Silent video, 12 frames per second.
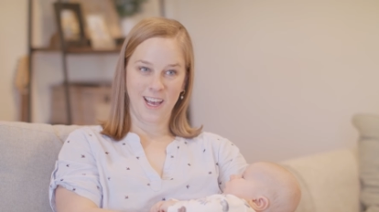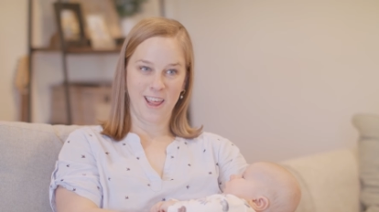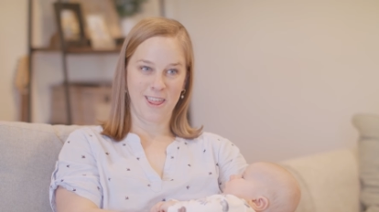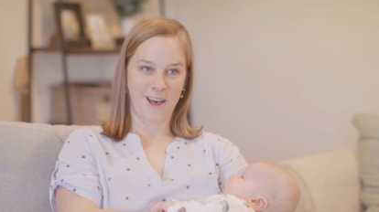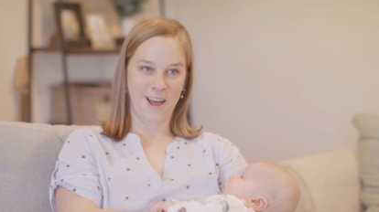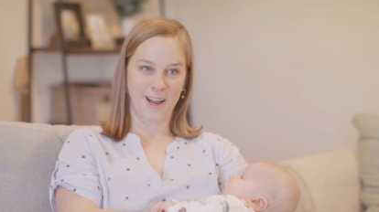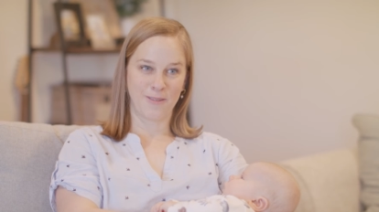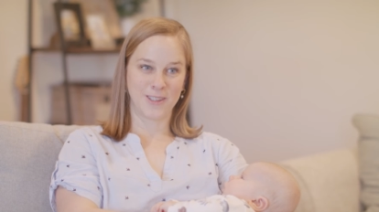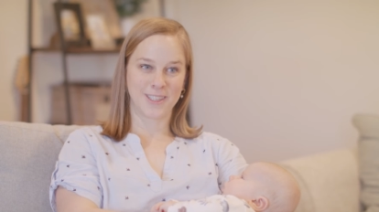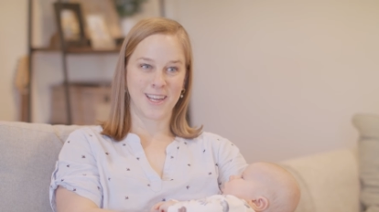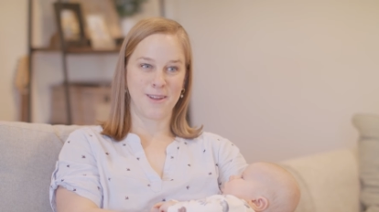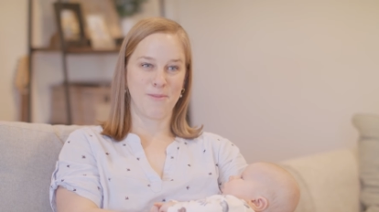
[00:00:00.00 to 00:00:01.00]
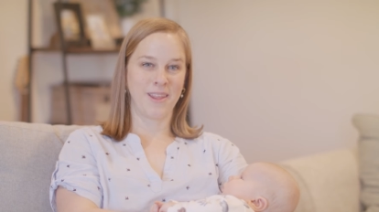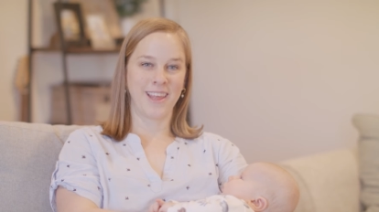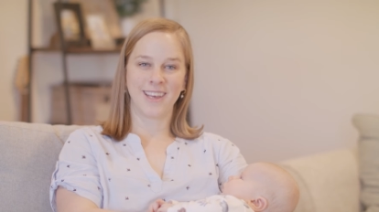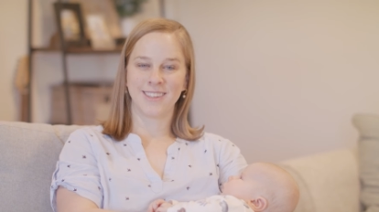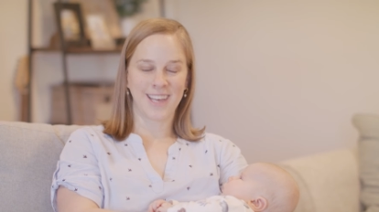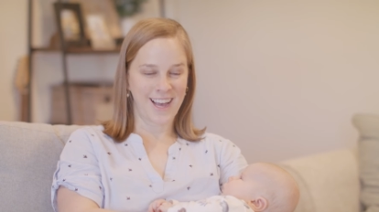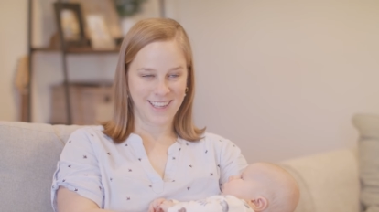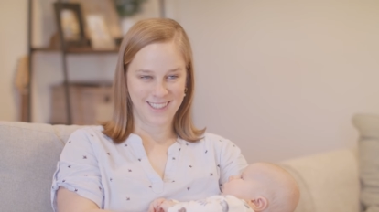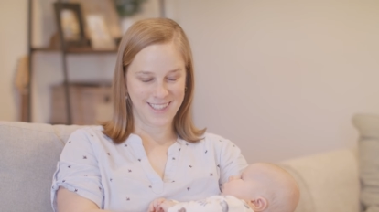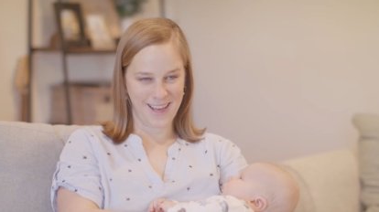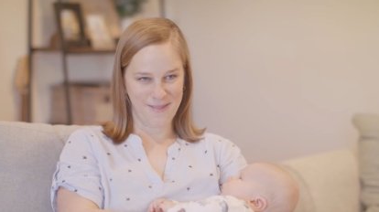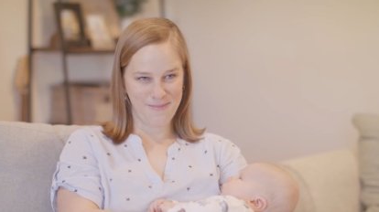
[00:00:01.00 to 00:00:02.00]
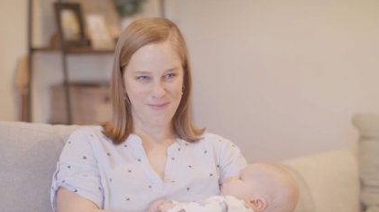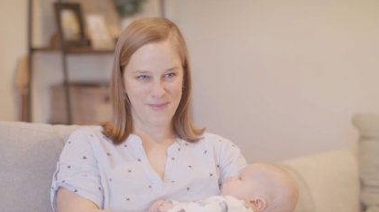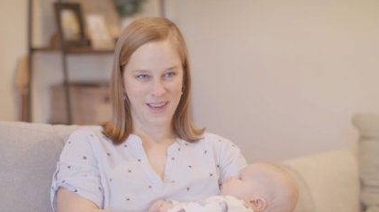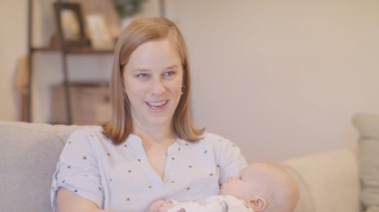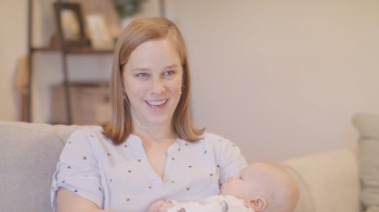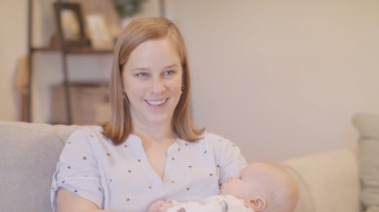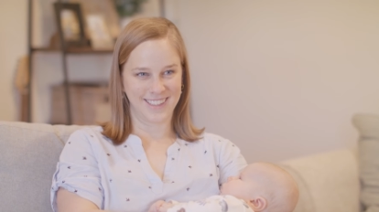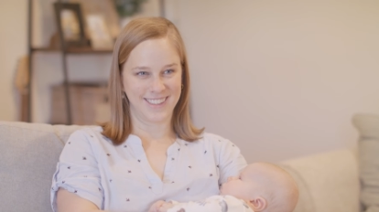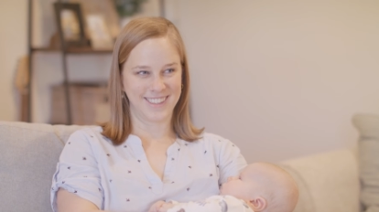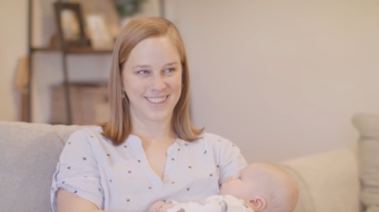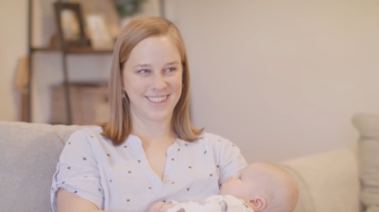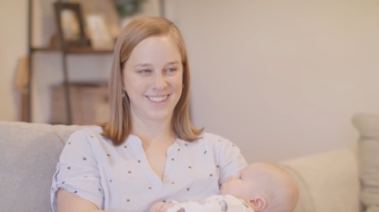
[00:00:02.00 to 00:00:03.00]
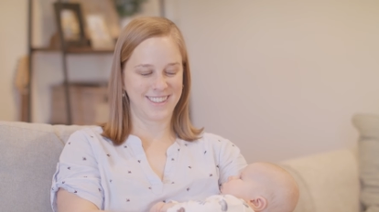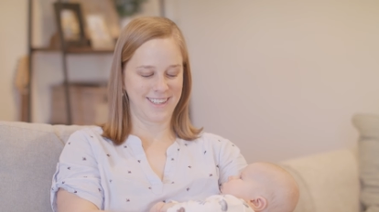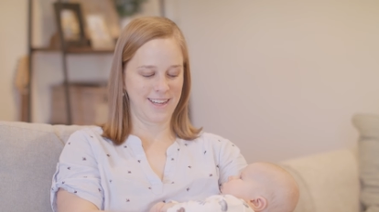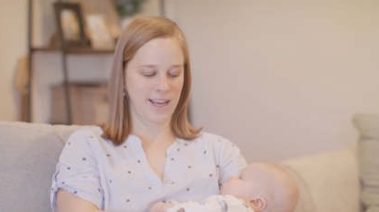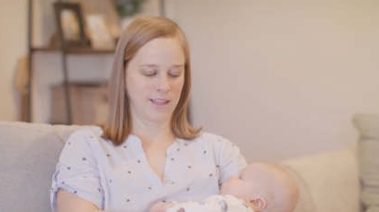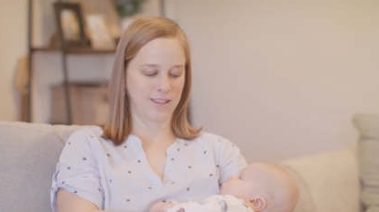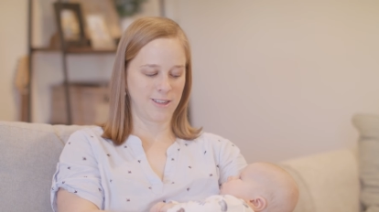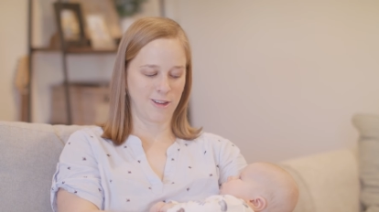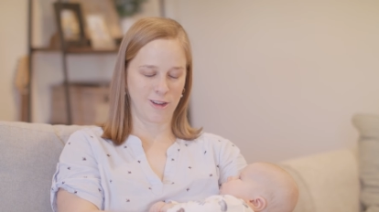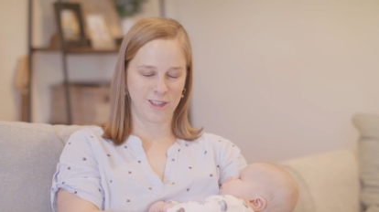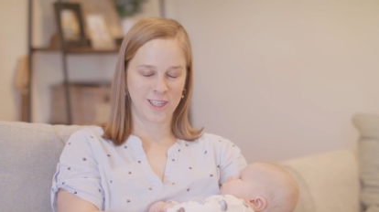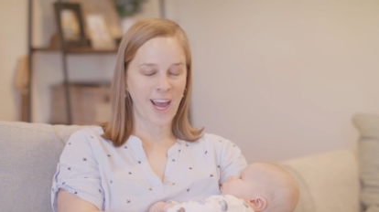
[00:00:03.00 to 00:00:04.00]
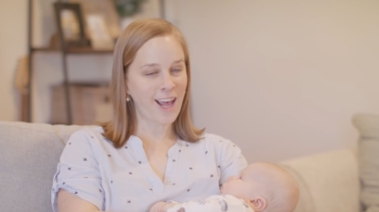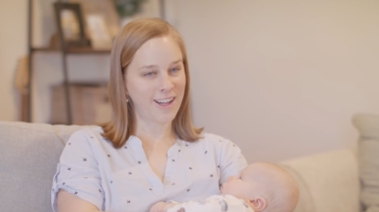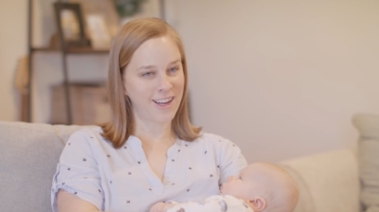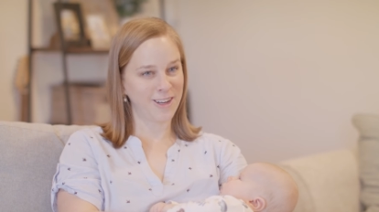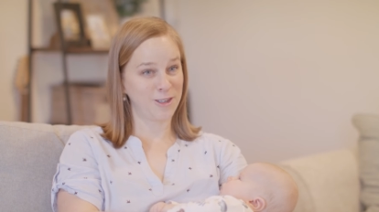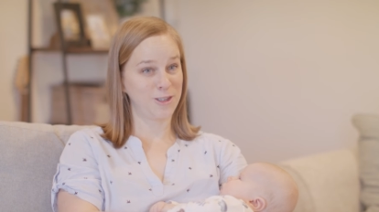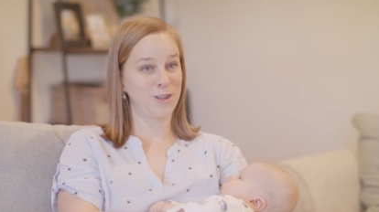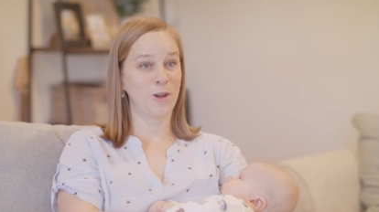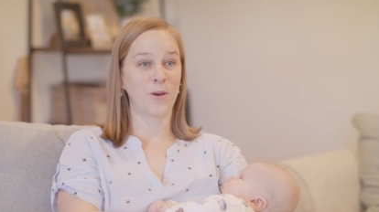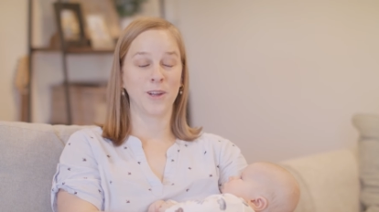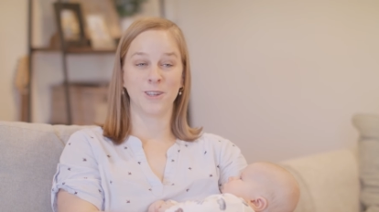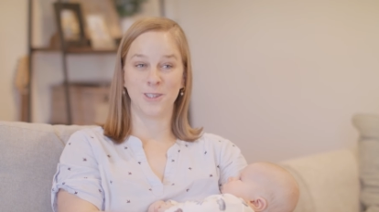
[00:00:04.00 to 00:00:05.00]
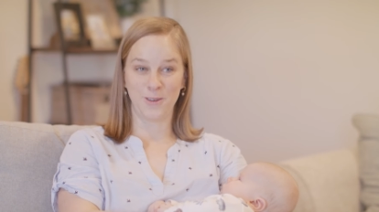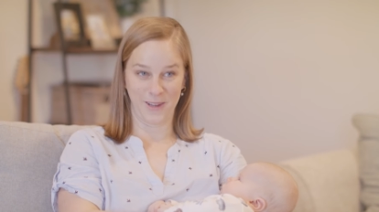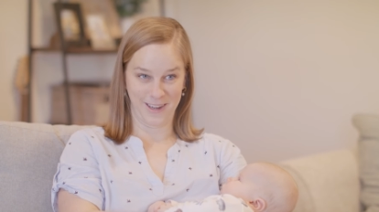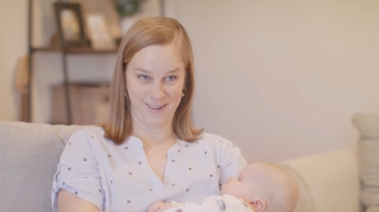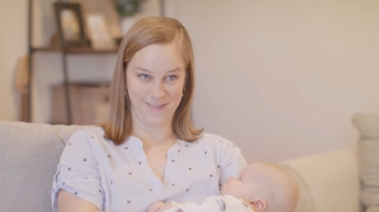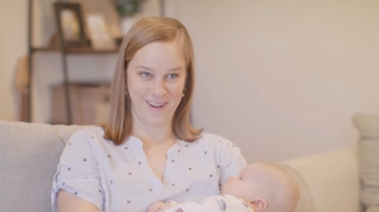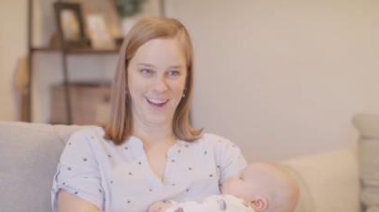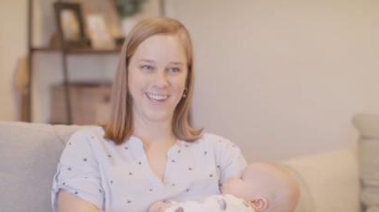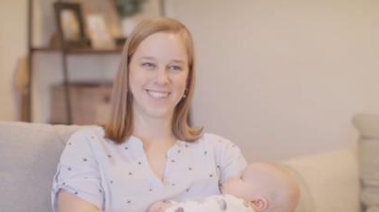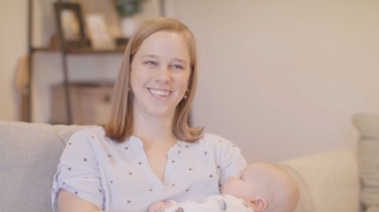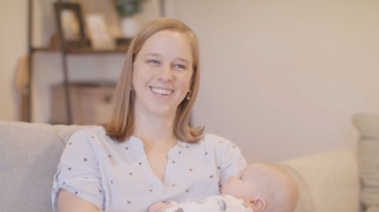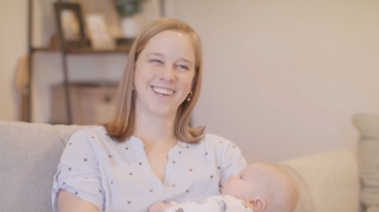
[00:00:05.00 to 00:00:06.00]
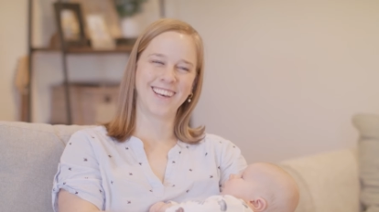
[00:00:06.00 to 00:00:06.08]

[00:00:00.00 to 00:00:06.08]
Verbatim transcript: I thought it was going to be the exact same because it's your third child and you should know what you're doing, right?